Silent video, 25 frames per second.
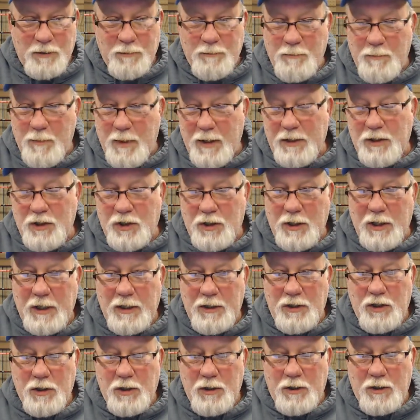much
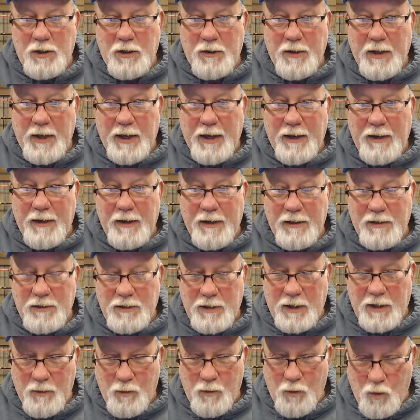tension to that as
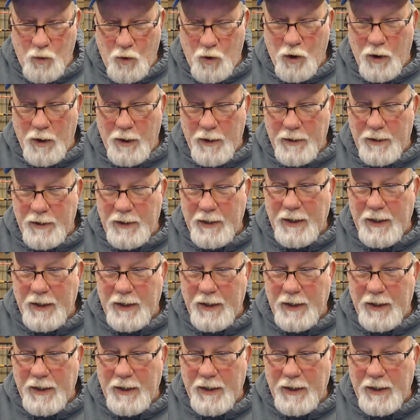I want,